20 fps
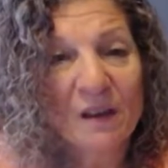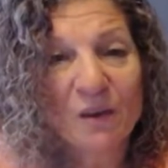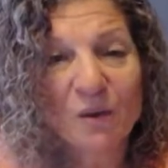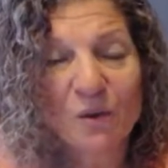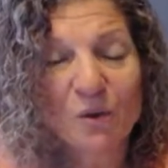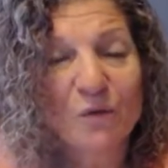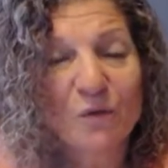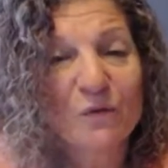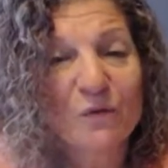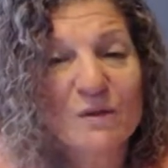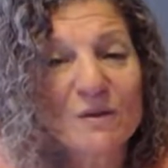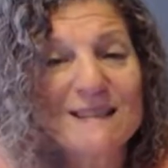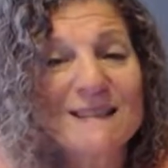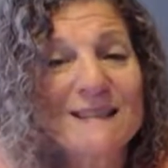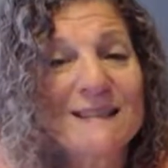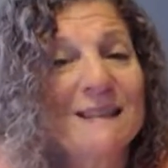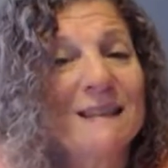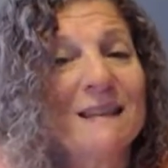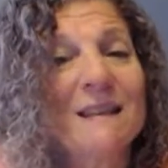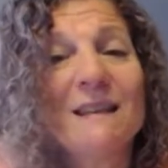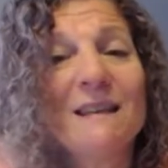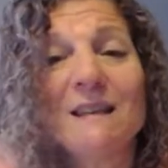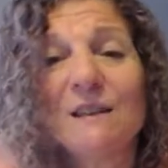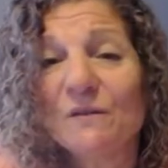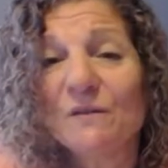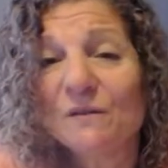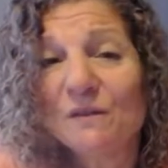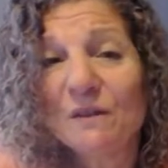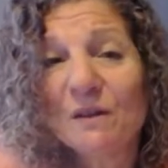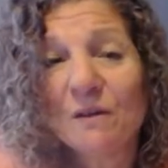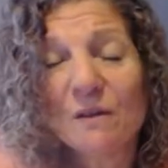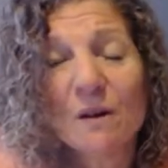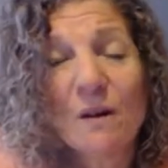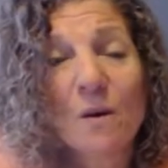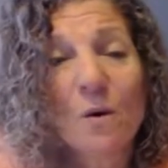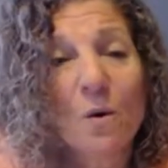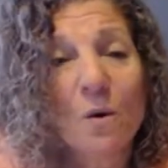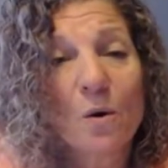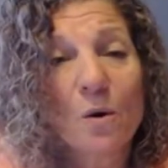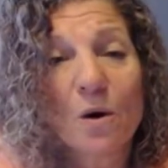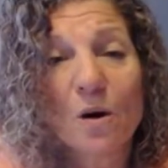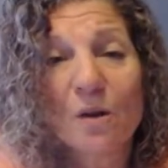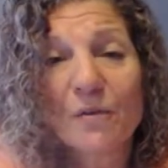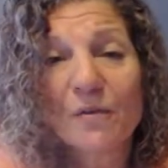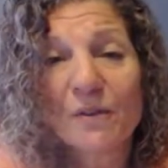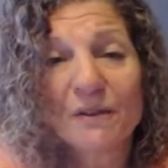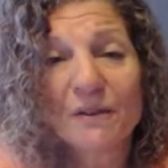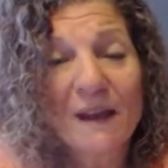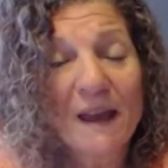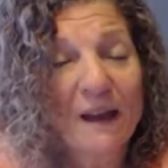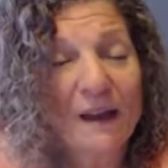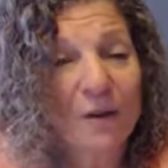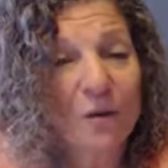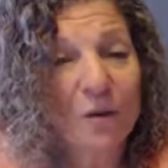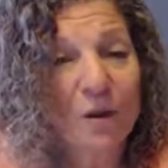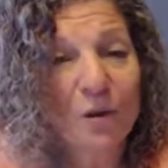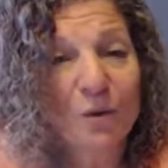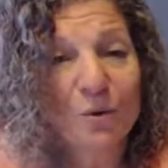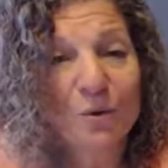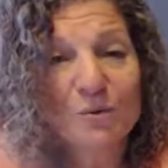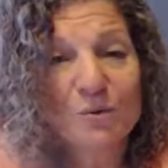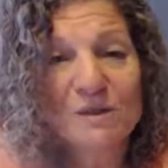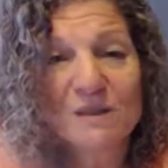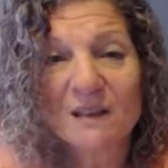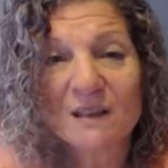You've received all the downloads,